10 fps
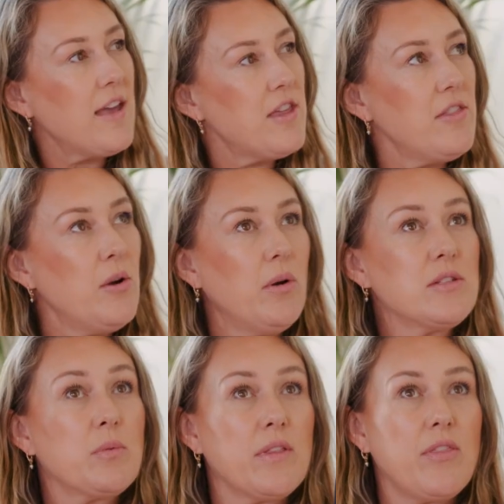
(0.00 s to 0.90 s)
I think there
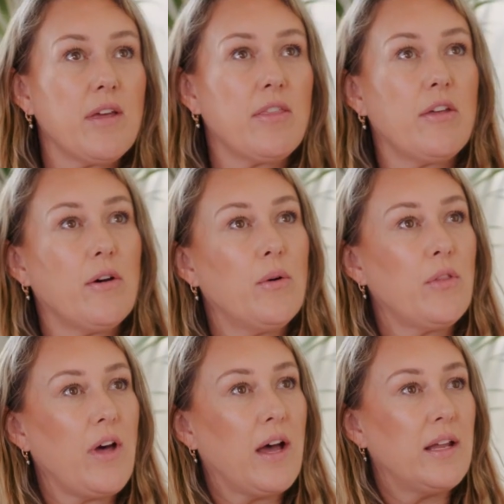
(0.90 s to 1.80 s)
is one thing,
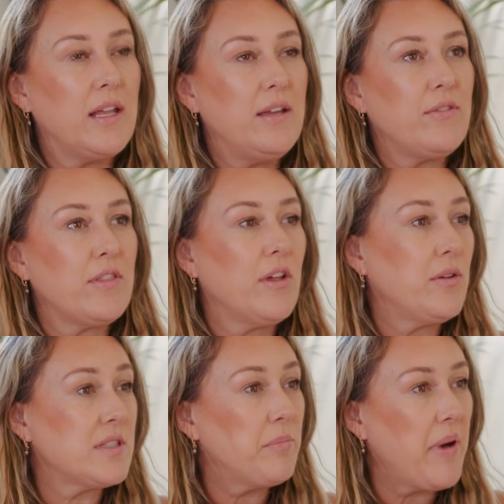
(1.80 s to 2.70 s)
though, that even
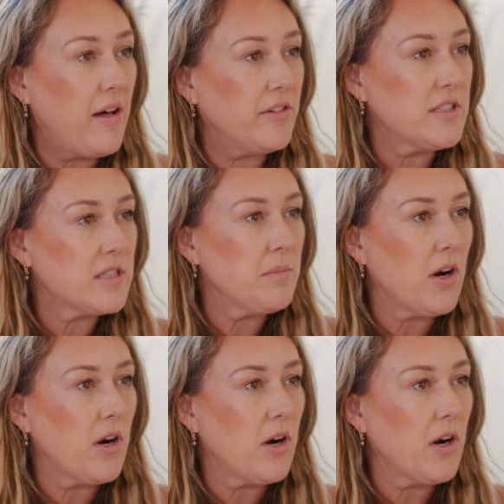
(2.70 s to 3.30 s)
though it's a balanced